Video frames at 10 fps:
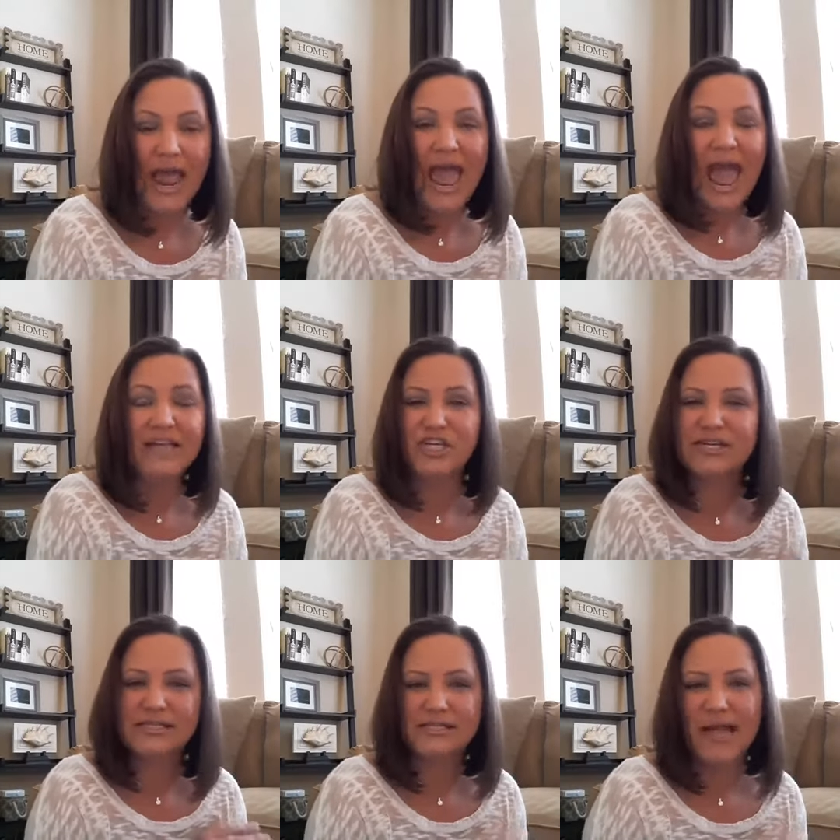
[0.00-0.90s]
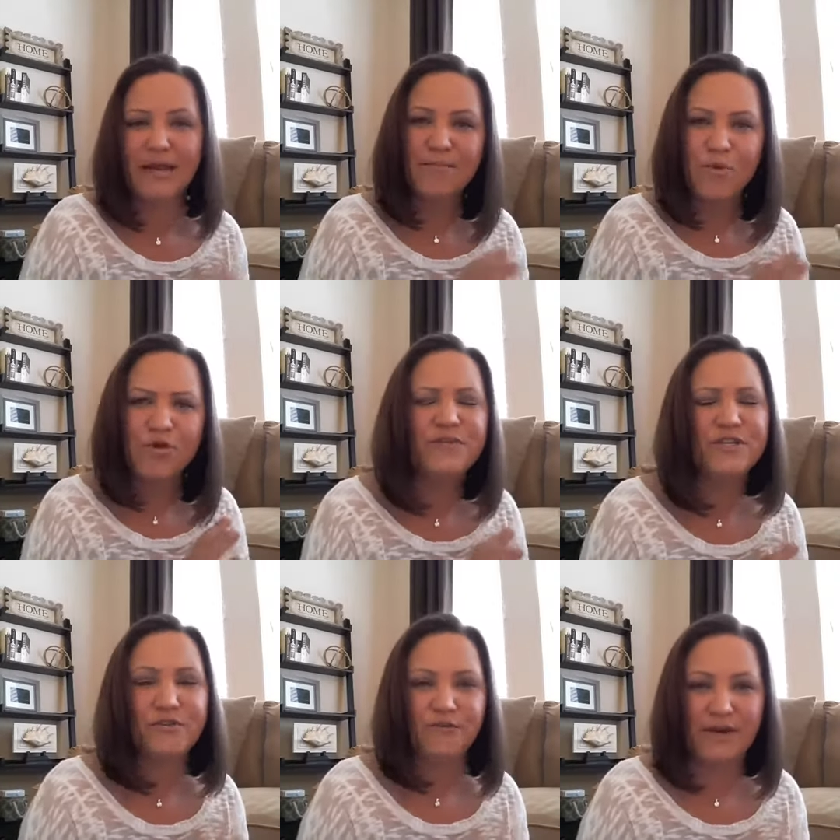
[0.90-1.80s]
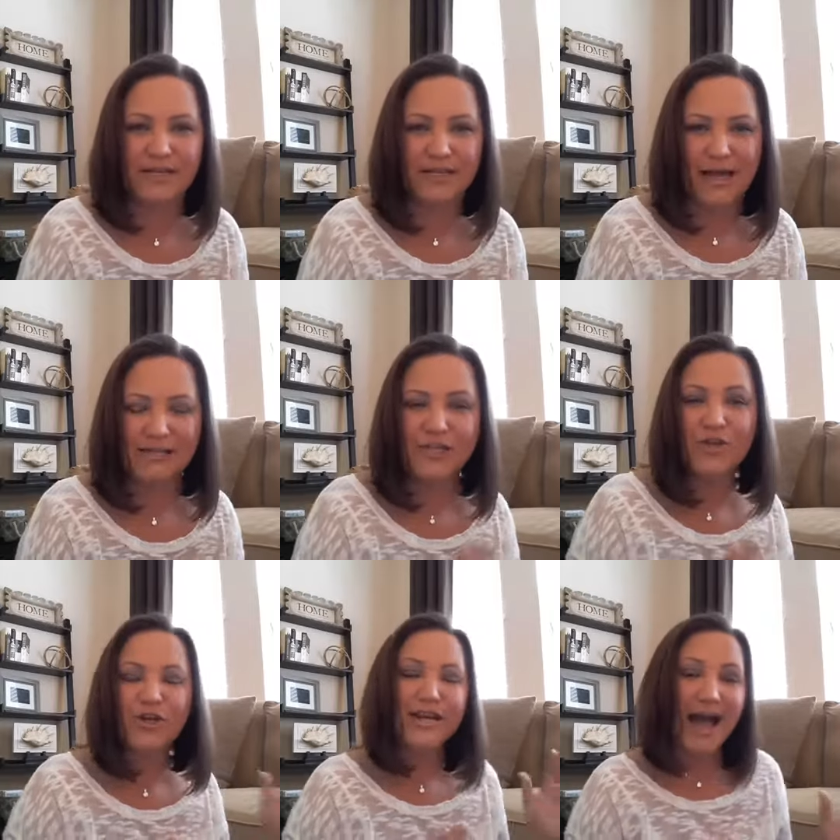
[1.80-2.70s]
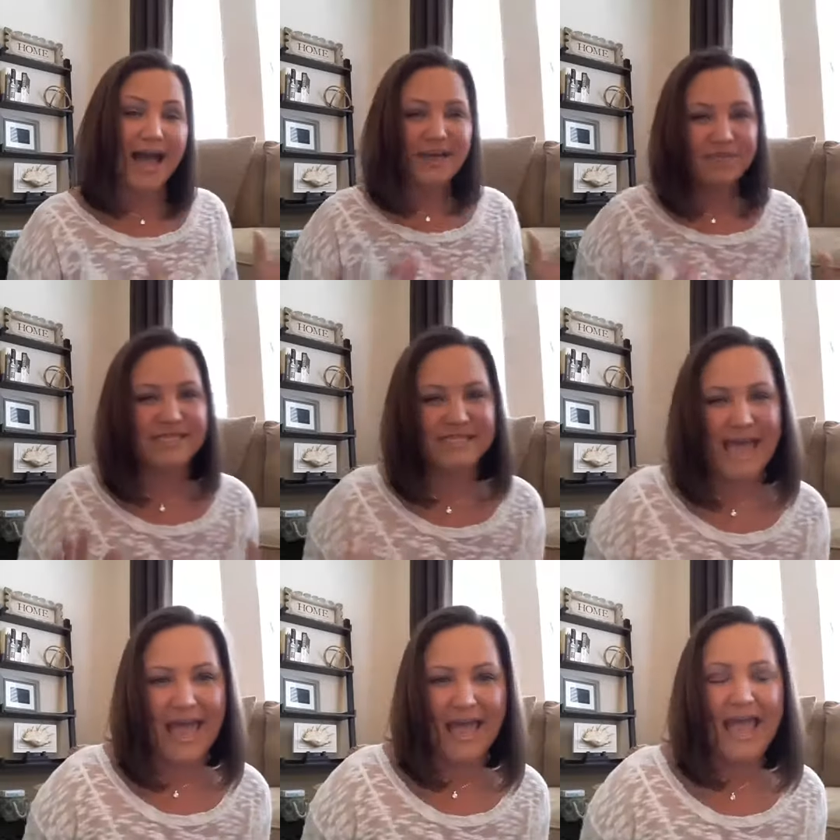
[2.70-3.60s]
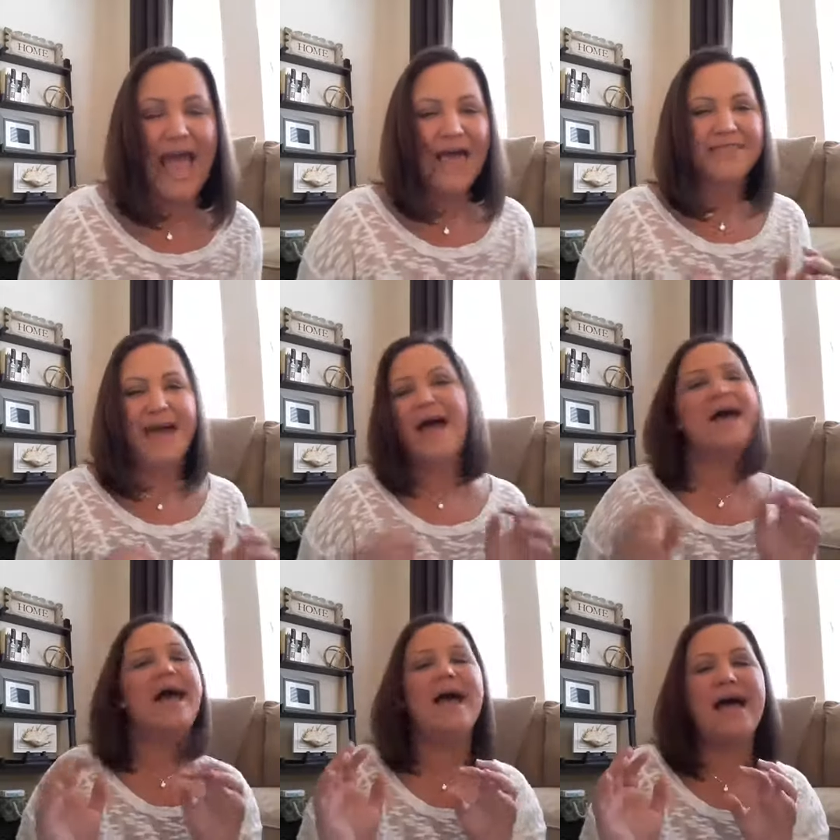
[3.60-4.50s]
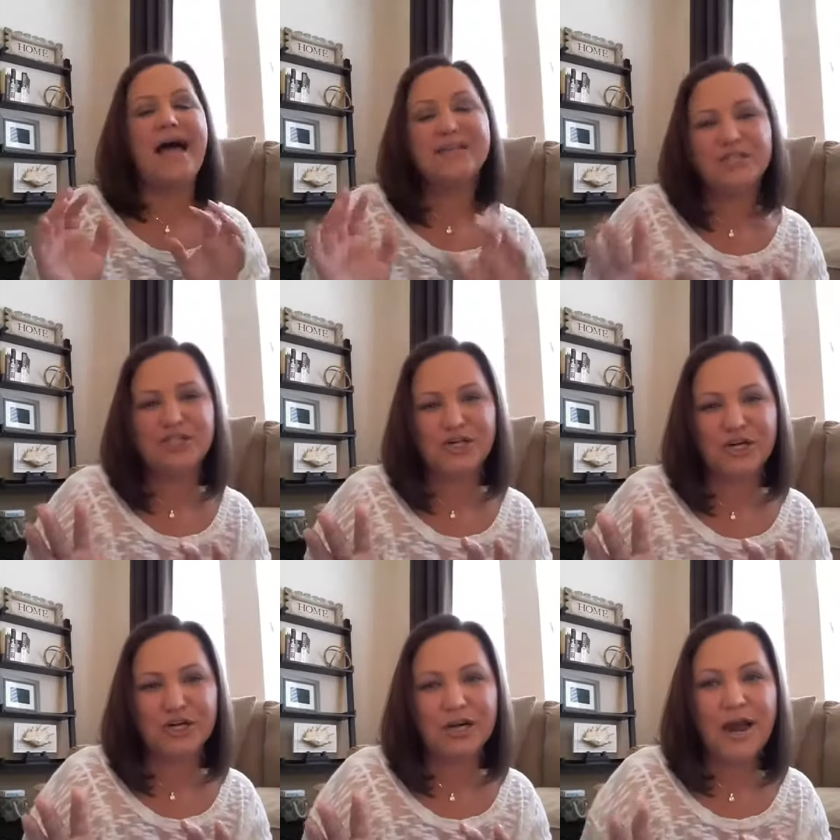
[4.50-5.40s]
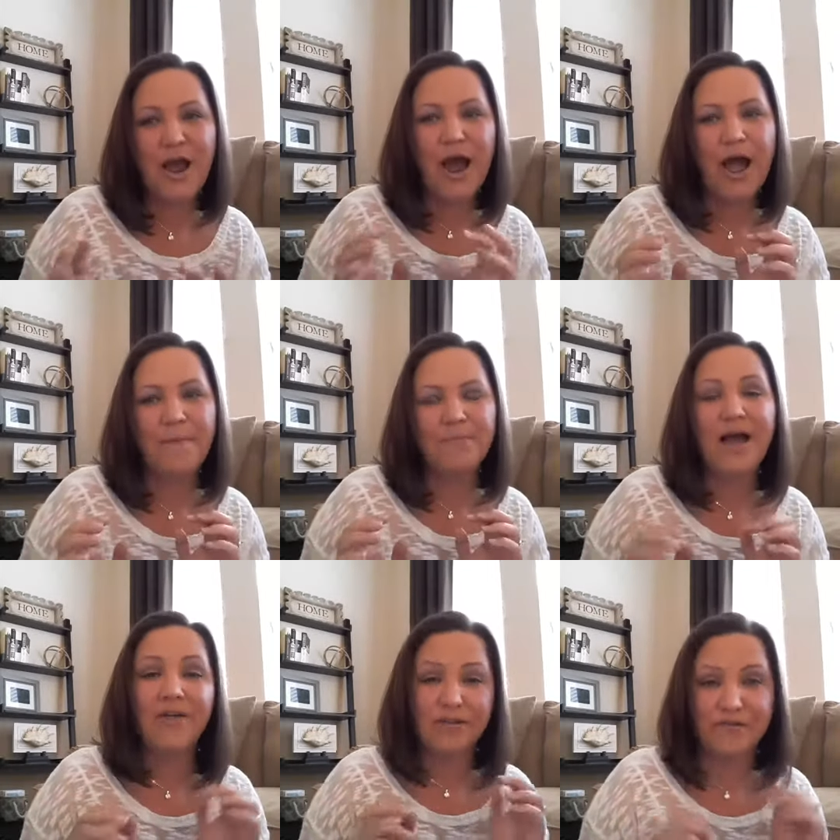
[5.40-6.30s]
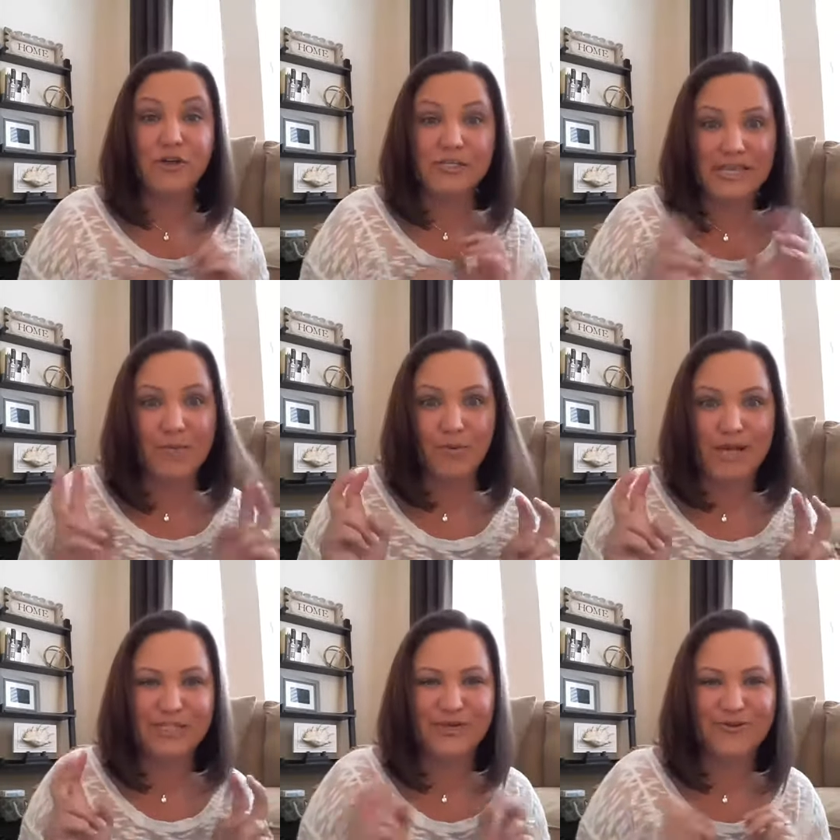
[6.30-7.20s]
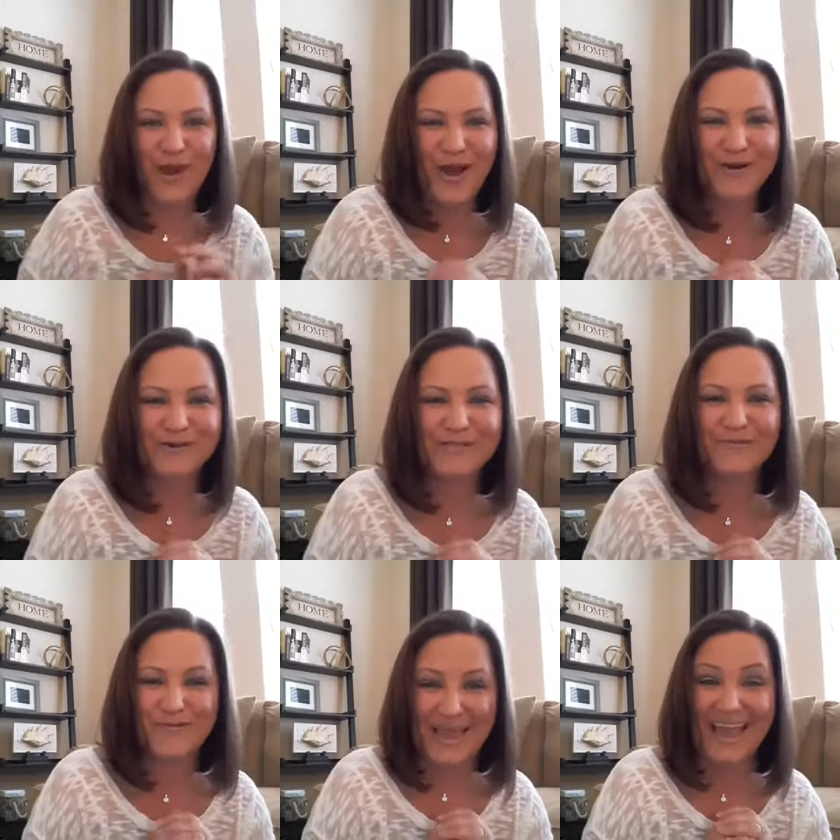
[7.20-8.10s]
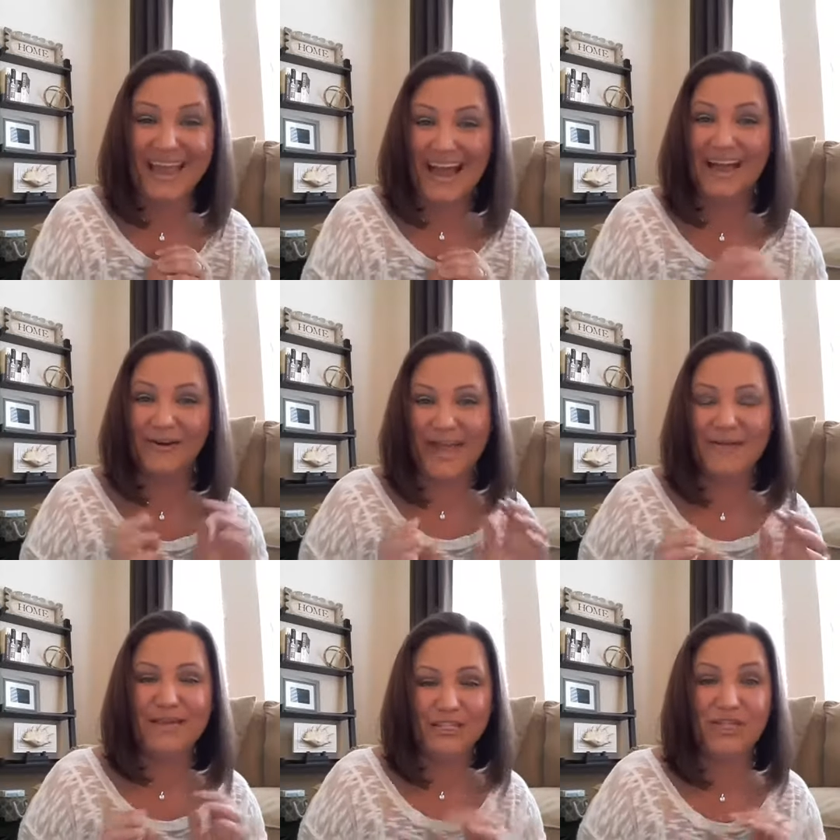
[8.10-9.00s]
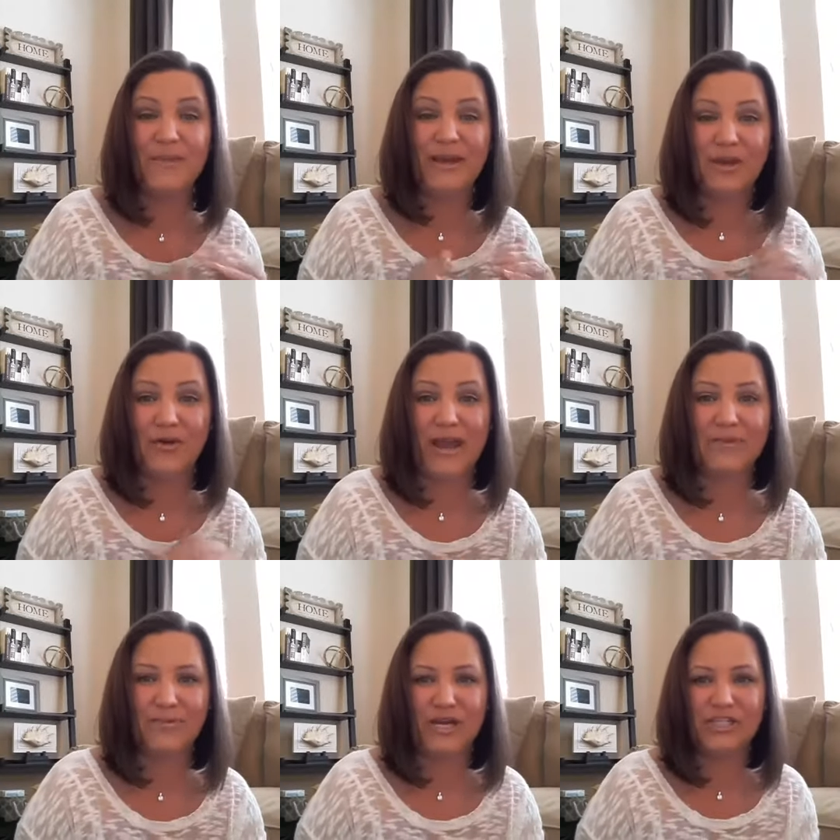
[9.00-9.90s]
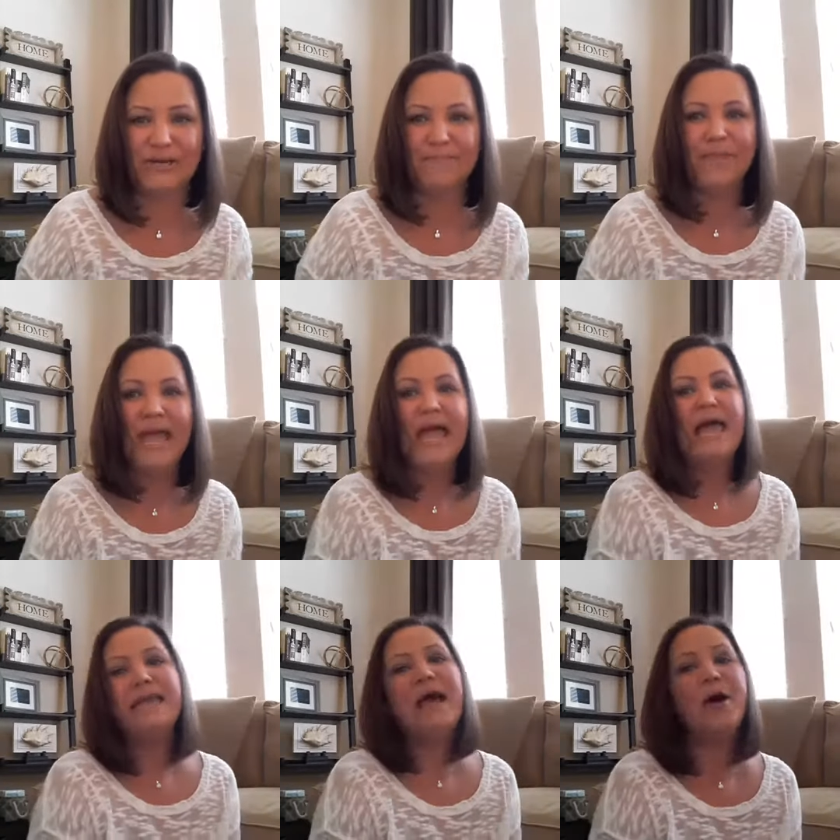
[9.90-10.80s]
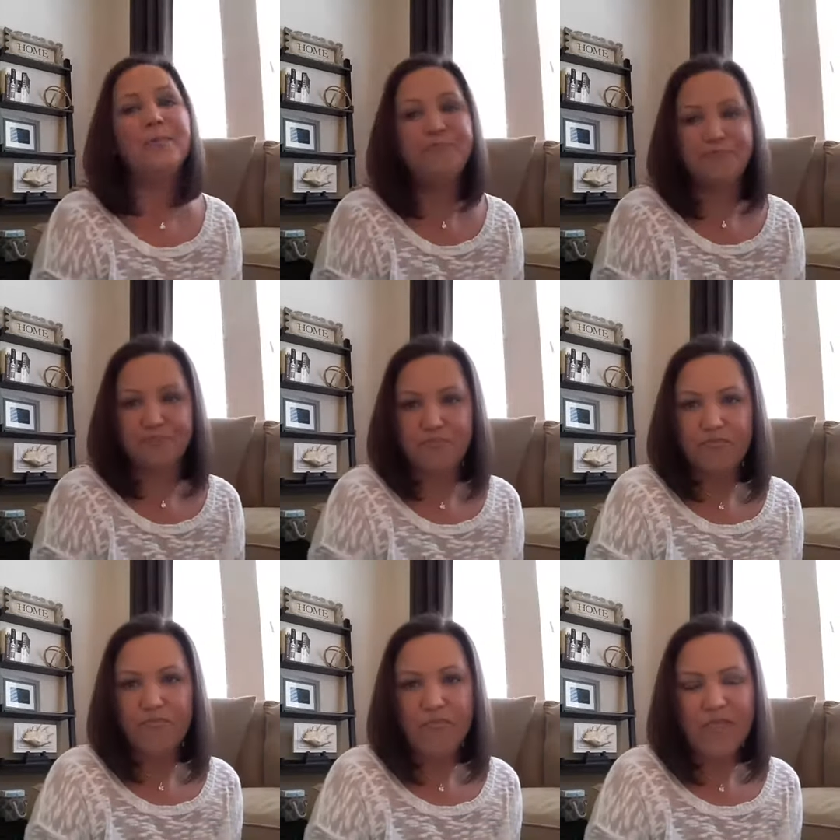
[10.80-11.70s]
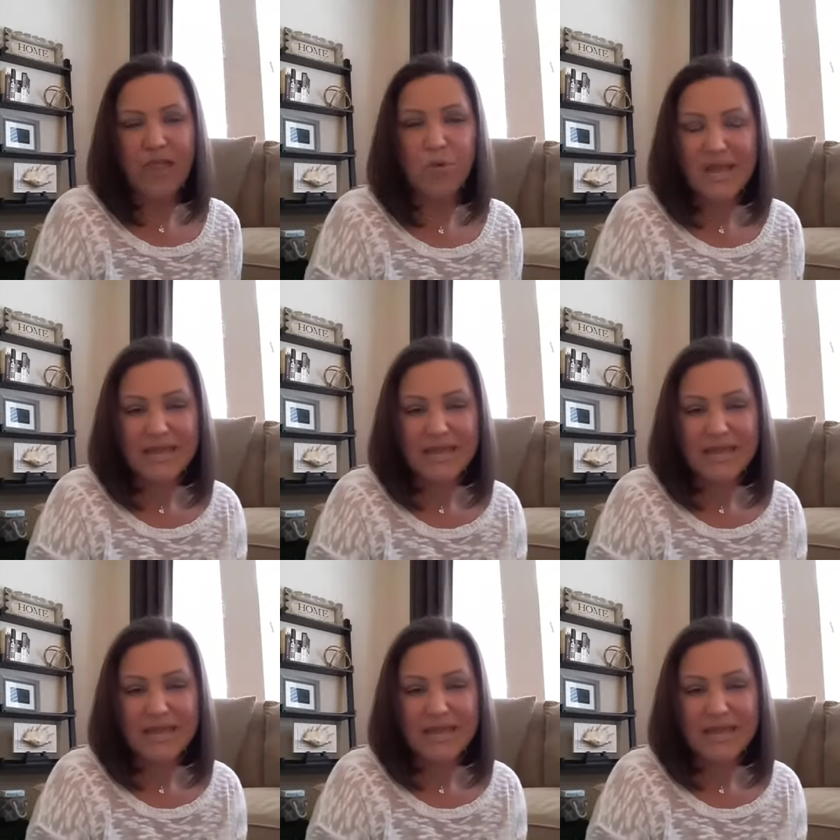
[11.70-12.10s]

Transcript: and she gets kind of moved to the front of the line. So you could kind of say that Esther um, got the first impression rose from Hegai, okay, because she made a great impression. Now, we can